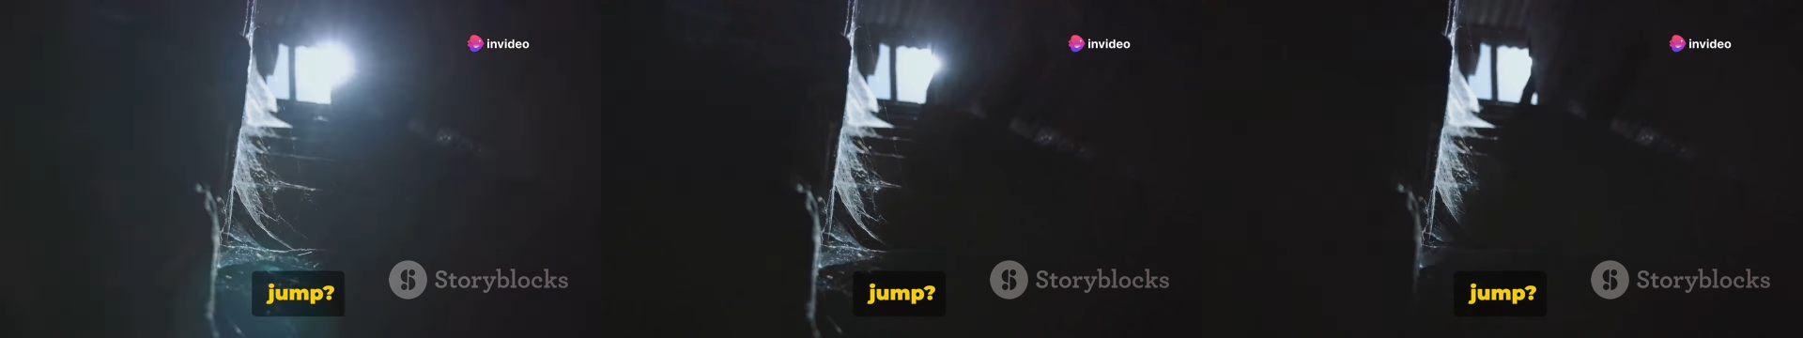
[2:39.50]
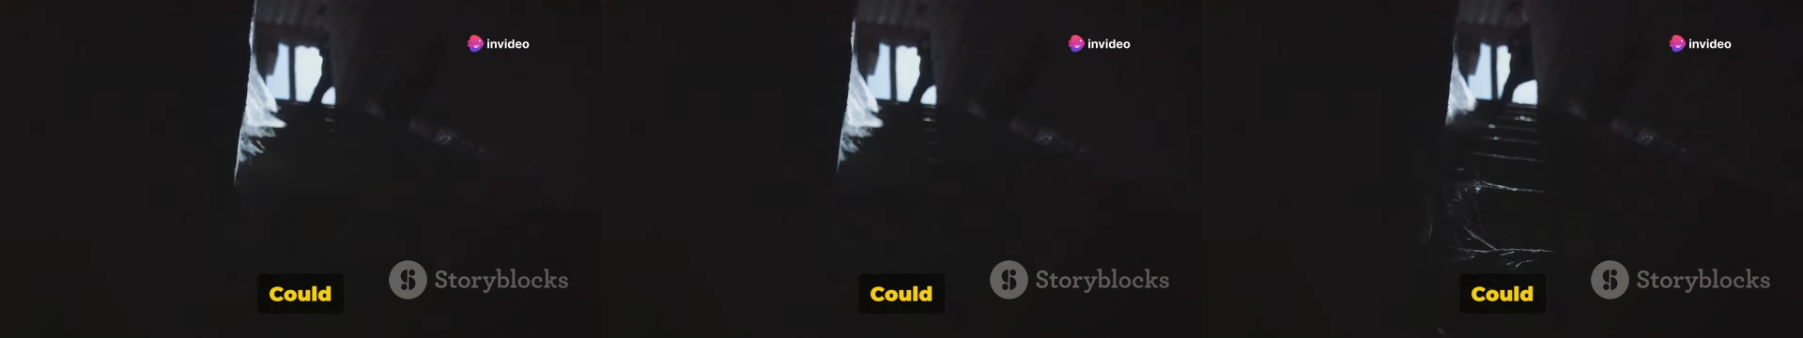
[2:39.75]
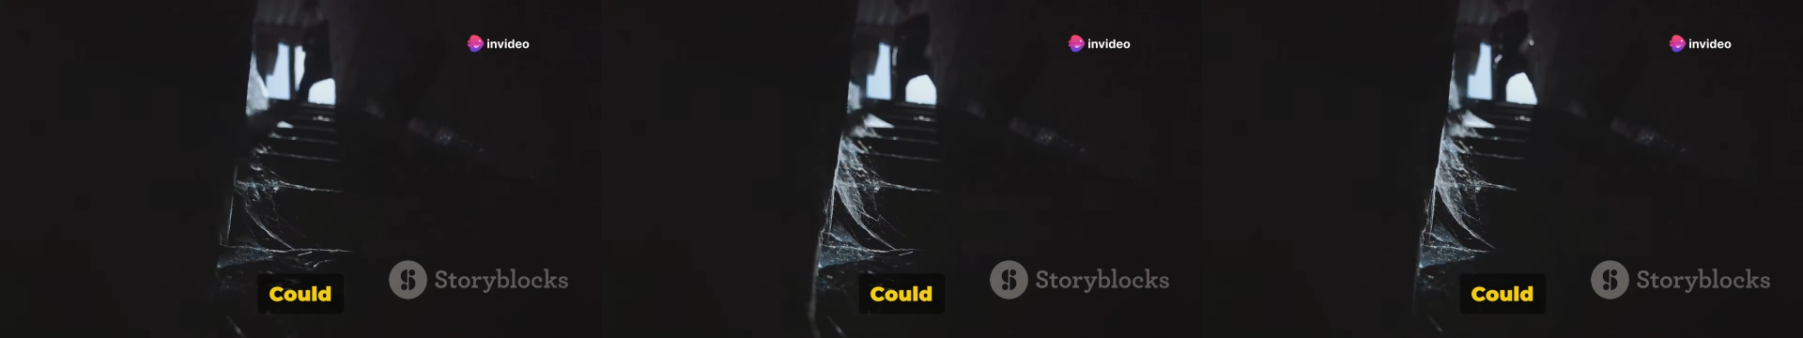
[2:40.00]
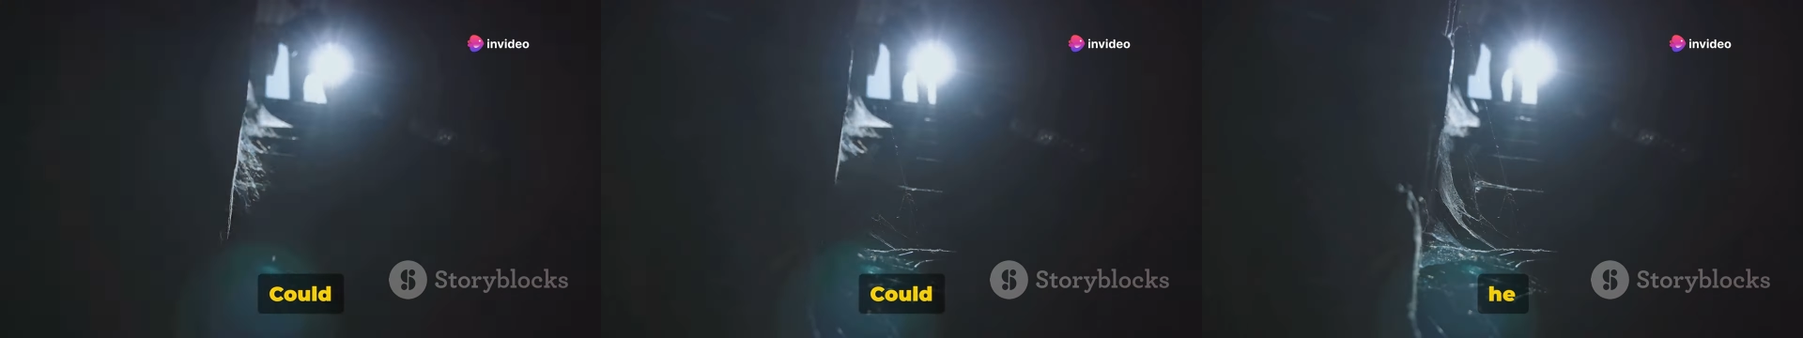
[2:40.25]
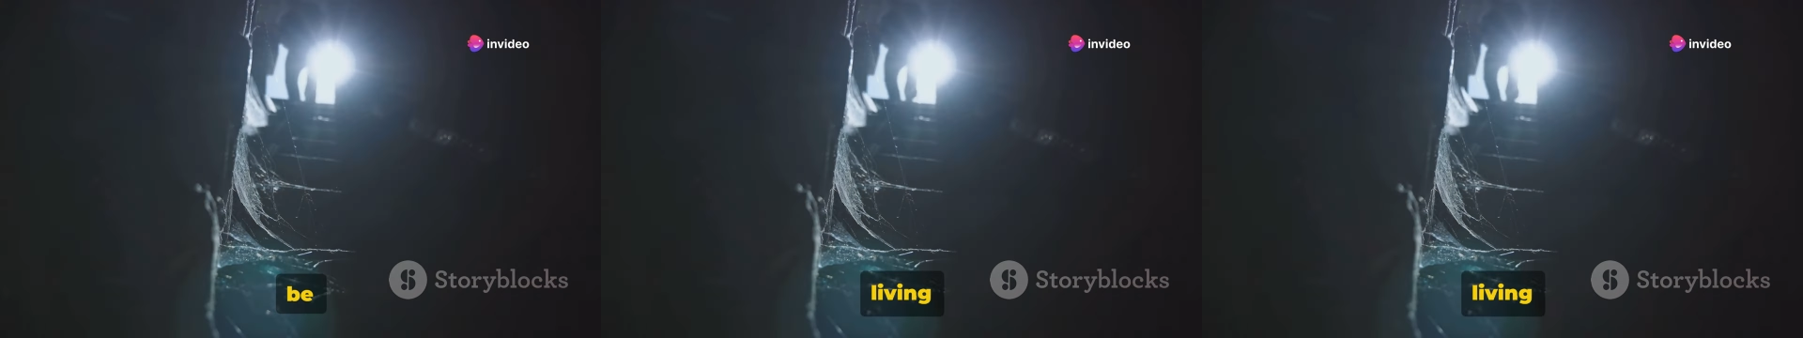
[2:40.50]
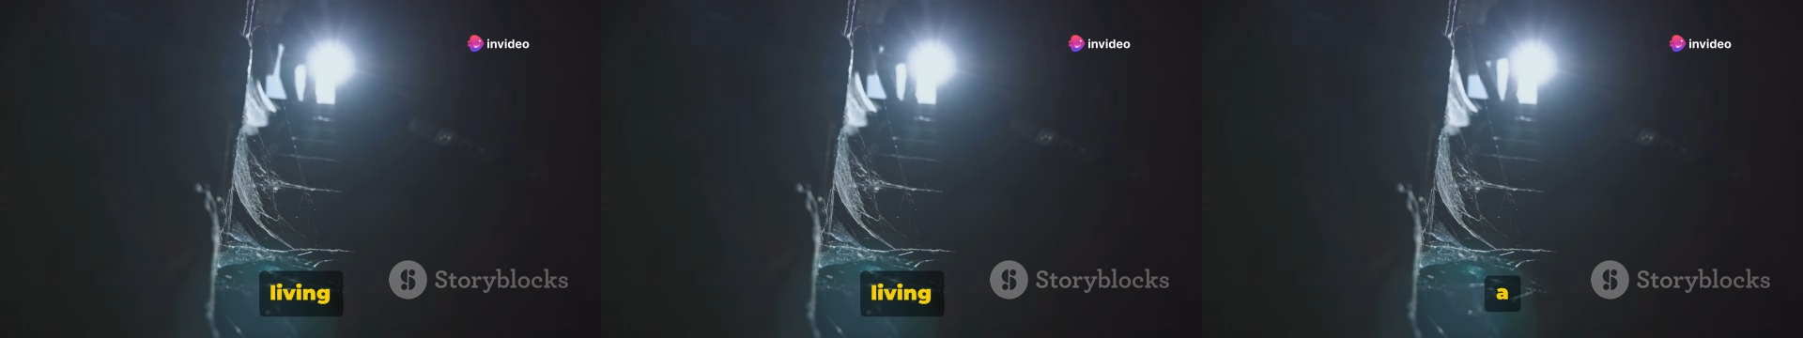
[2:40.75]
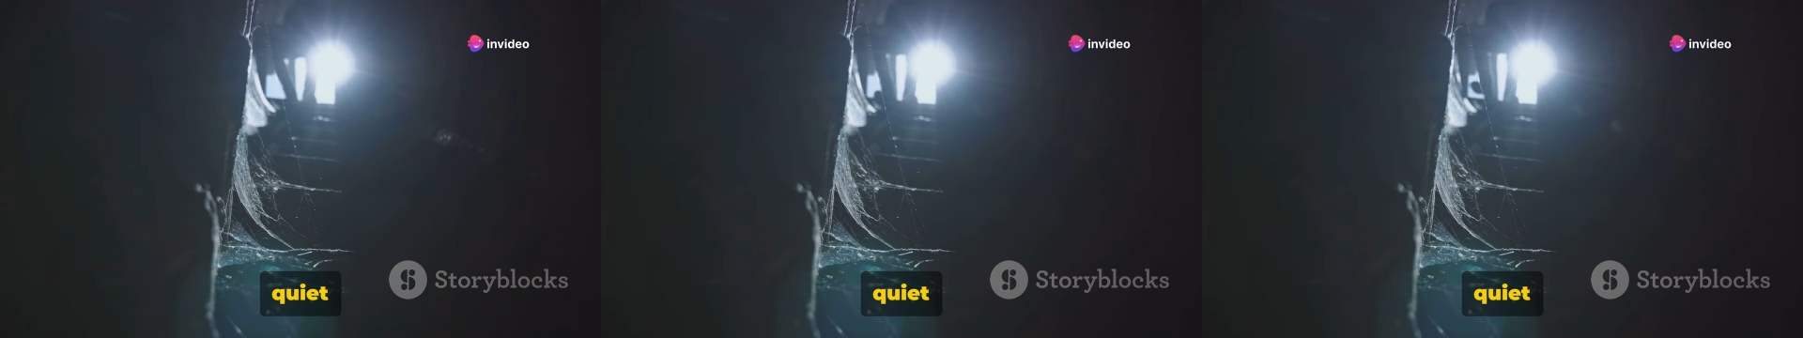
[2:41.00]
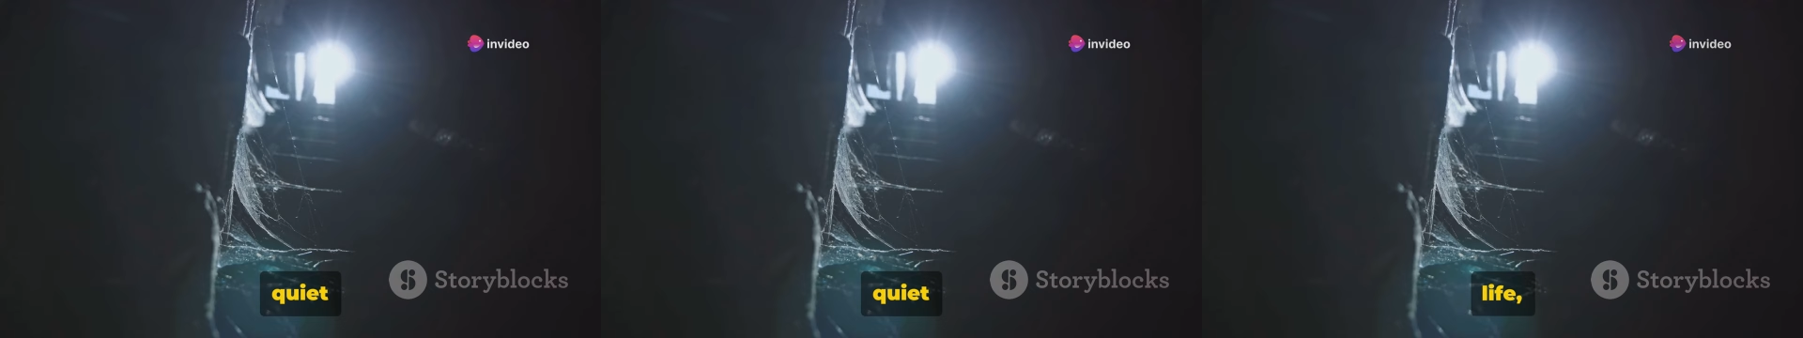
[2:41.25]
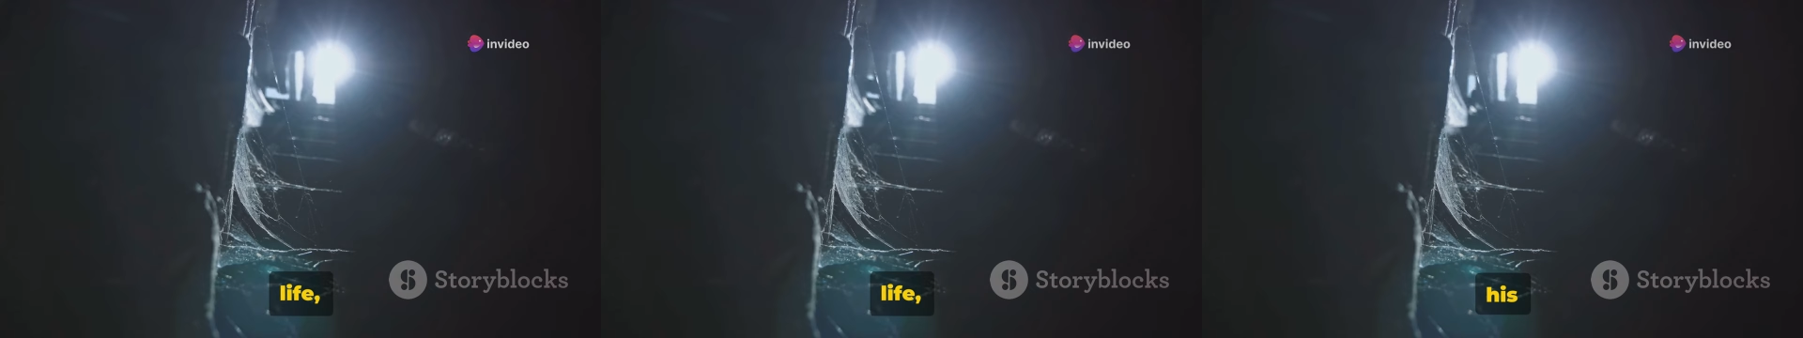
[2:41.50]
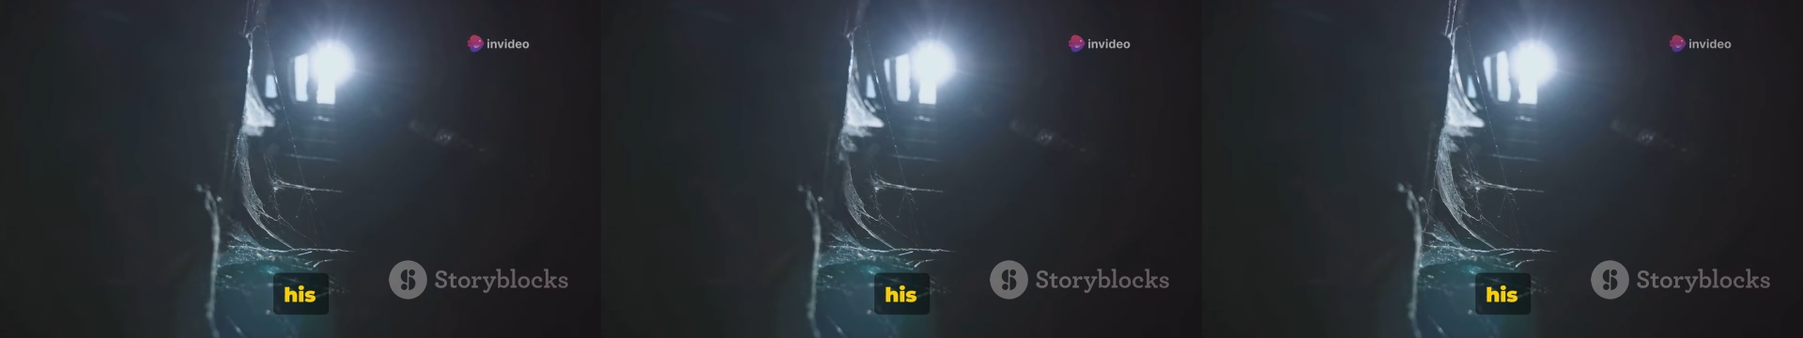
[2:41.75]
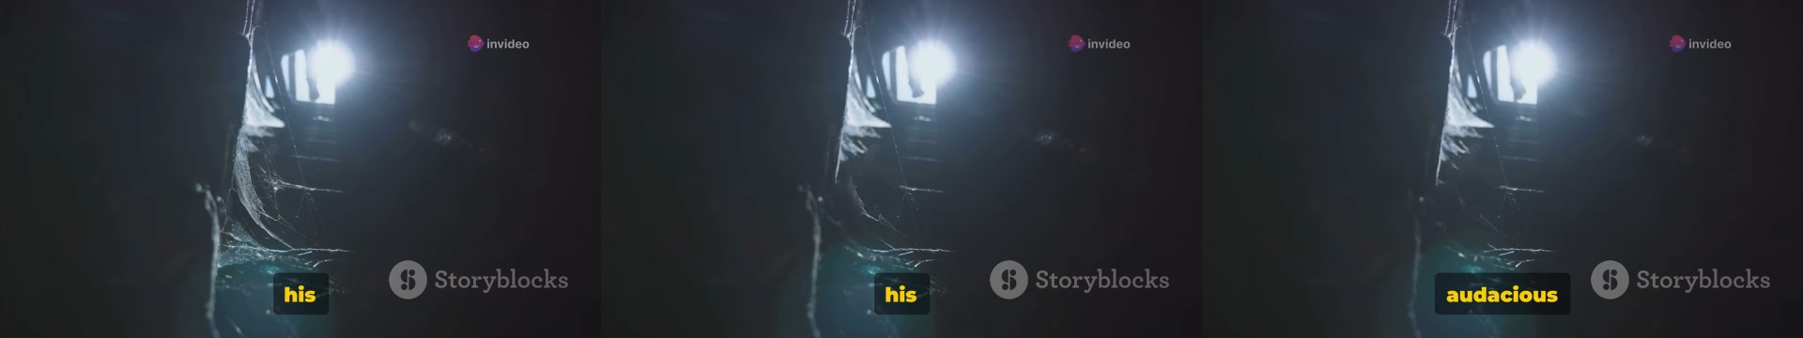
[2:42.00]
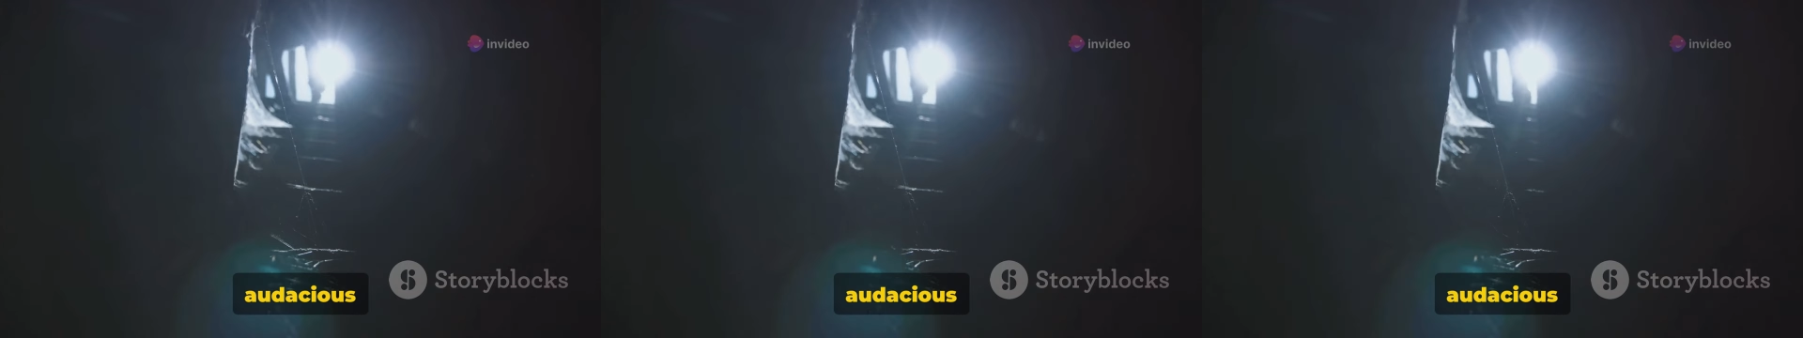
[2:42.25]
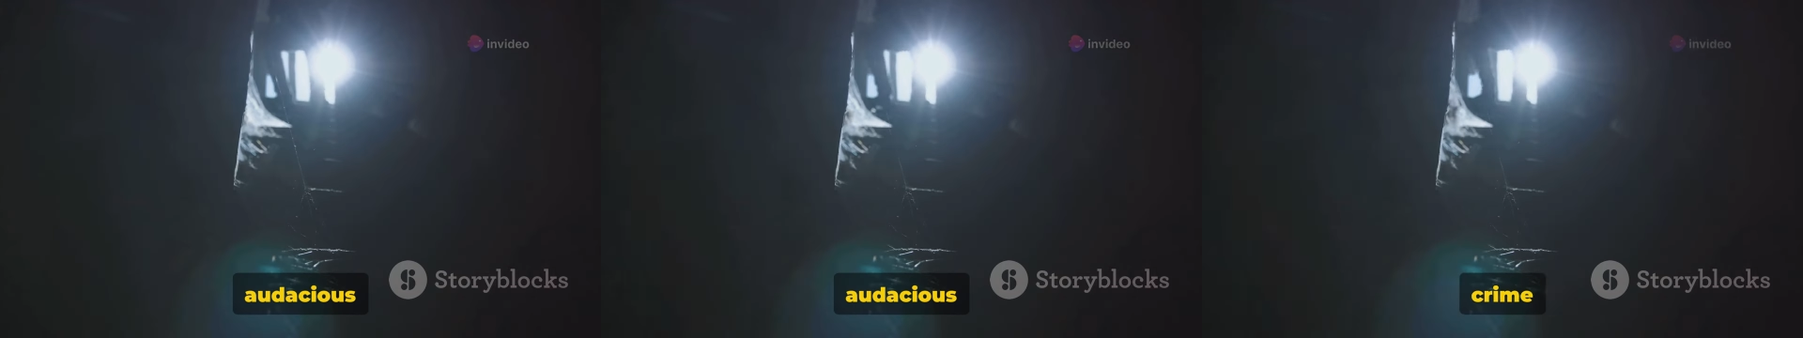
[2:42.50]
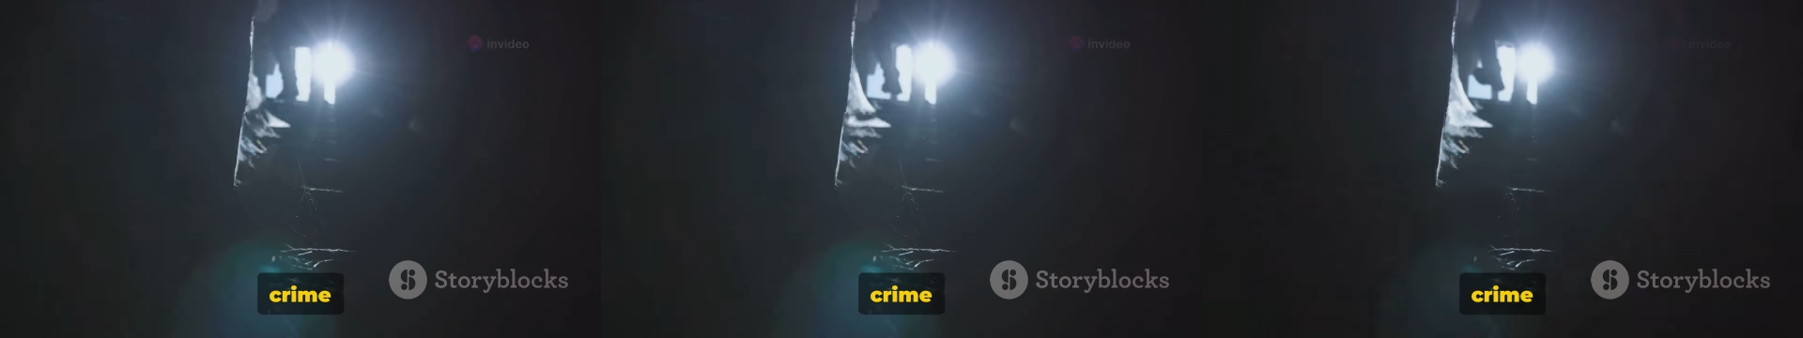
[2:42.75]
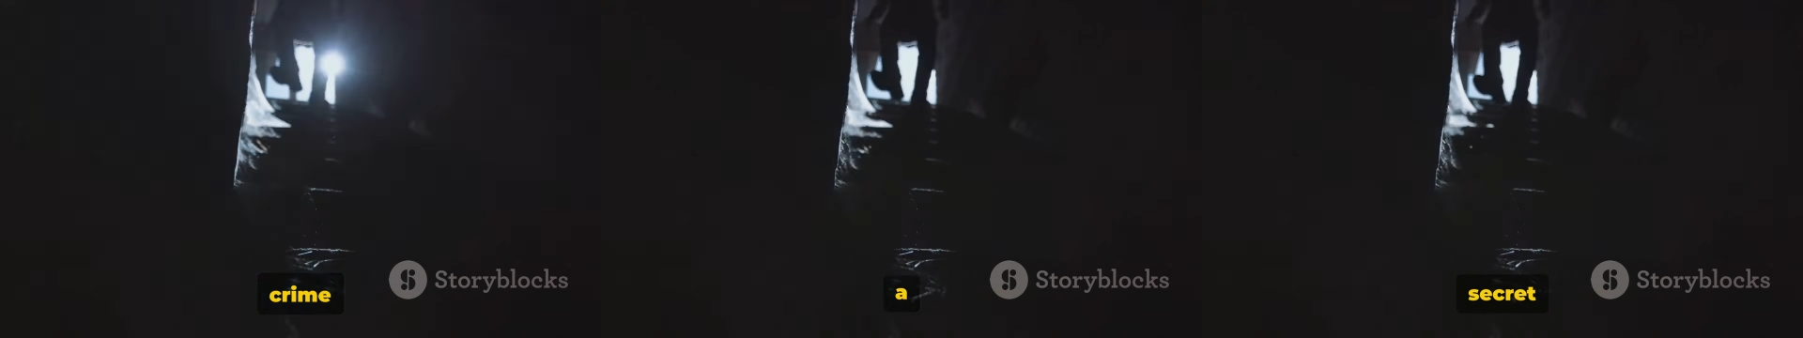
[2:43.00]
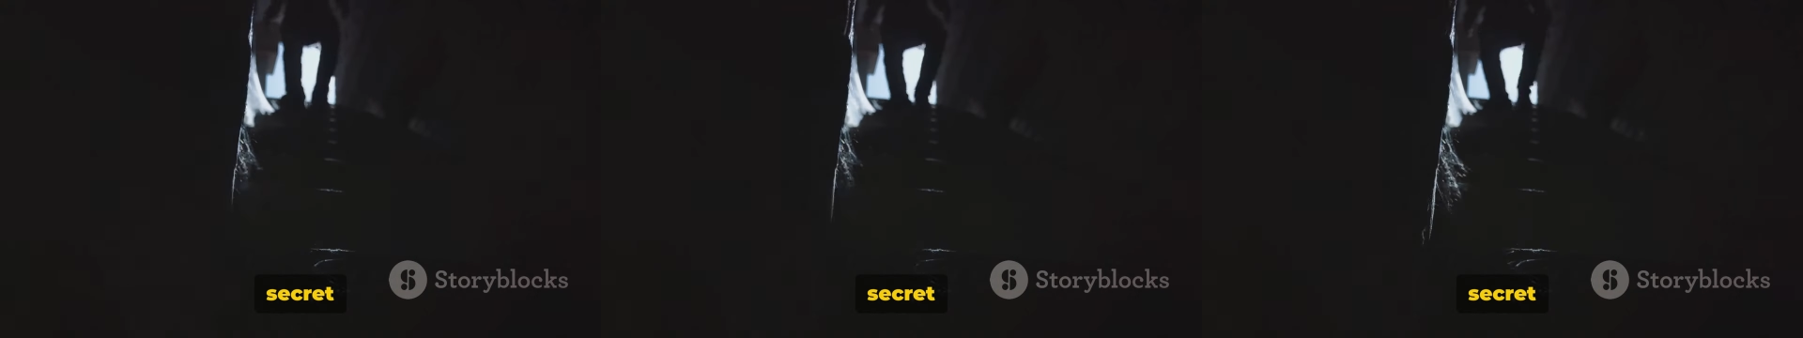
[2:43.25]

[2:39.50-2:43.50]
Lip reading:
No face is visible, so there are no lips to read.